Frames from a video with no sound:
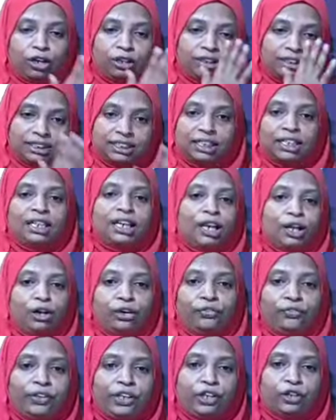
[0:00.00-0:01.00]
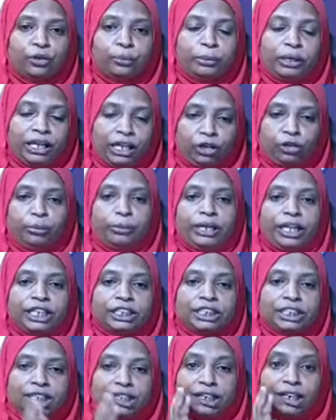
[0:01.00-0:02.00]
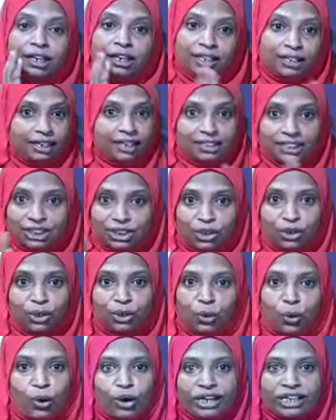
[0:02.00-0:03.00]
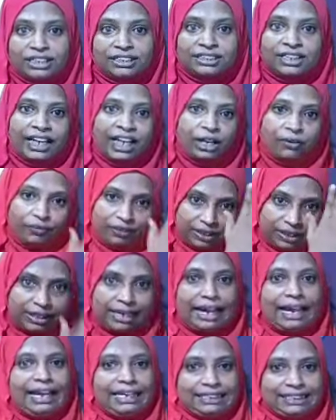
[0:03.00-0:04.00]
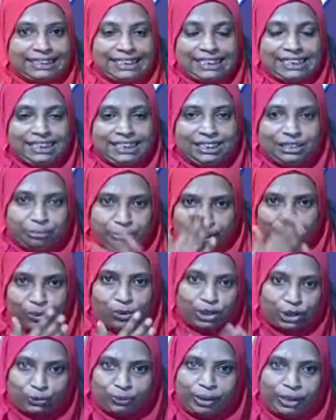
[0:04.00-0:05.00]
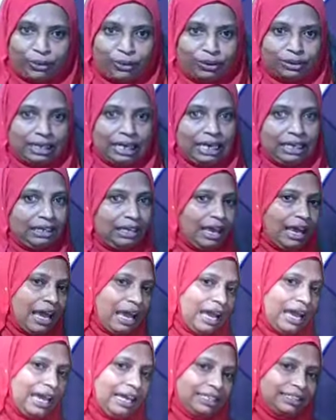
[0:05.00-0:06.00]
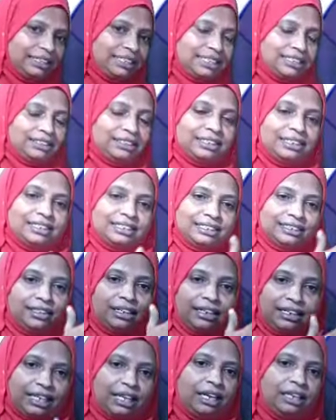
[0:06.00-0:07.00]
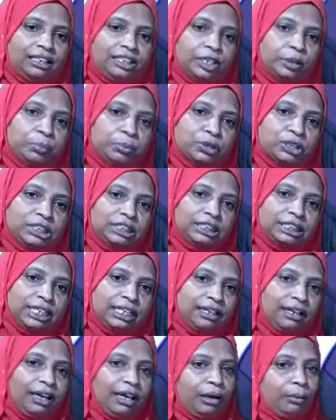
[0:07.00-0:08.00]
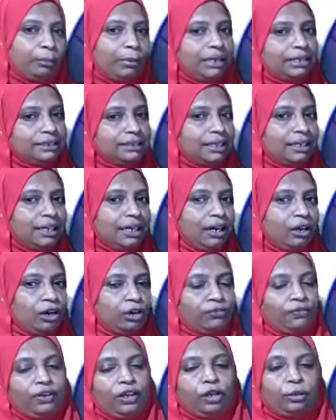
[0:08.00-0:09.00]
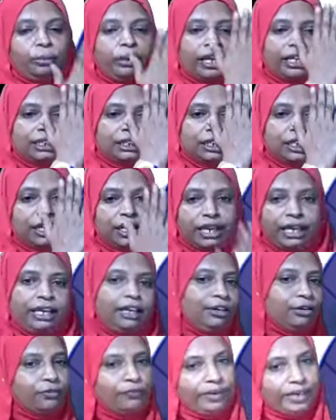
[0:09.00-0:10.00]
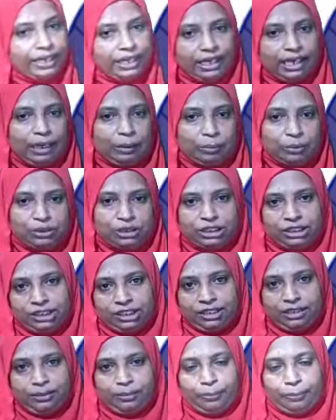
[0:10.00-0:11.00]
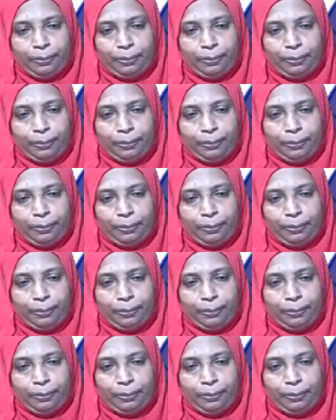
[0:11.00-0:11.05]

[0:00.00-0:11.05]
or the circle of illumination does not coincide with the axis, because we know that axis is in a tilted position but circle of illumination in a vertical position.